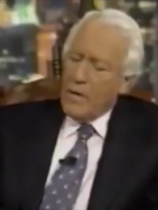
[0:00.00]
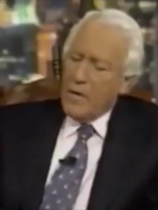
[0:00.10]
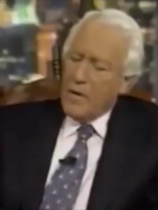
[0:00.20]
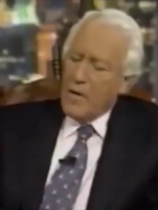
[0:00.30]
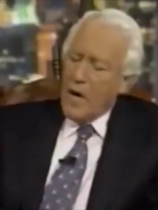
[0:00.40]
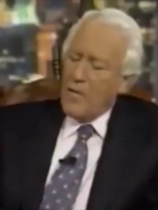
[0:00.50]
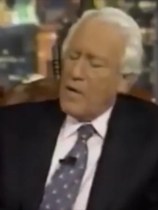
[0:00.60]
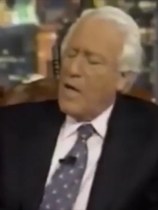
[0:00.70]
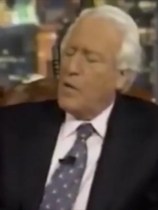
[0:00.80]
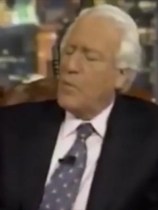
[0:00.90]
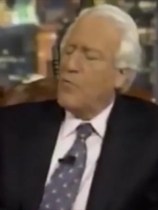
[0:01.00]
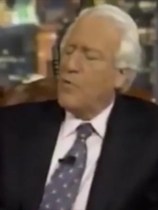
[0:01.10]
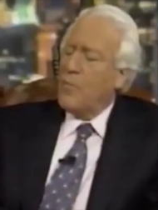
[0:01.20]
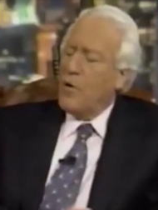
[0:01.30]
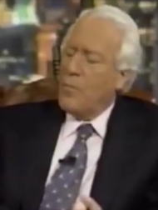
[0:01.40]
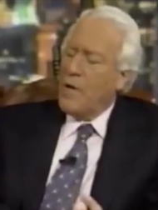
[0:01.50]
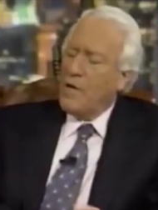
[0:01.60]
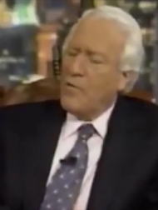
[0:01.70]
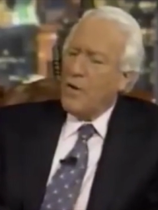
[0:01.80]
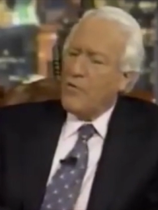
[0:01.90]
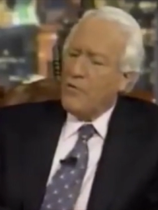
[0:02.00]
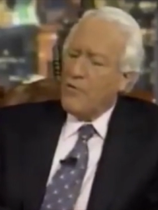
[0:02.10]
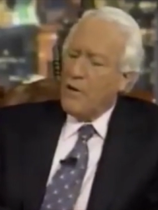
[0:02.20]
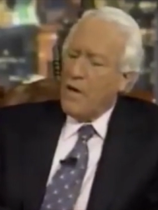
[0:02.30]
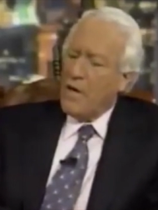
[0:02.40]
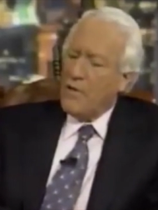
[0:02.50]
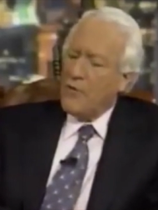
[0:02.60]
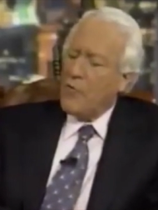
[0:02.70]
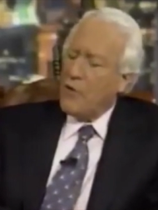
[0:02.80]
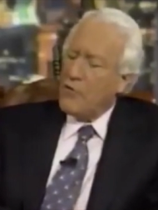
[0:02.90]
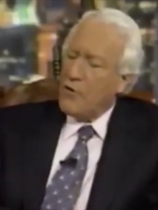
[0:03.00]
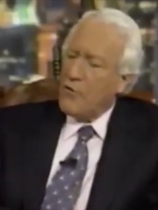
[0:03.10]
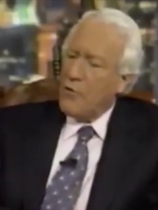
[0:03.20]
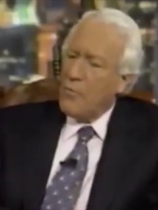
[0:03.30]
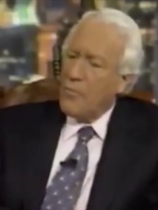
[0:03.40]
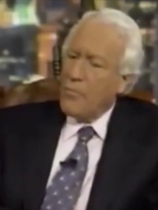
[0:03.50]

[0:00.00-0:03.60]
a novel element for many investors today in the trust issue.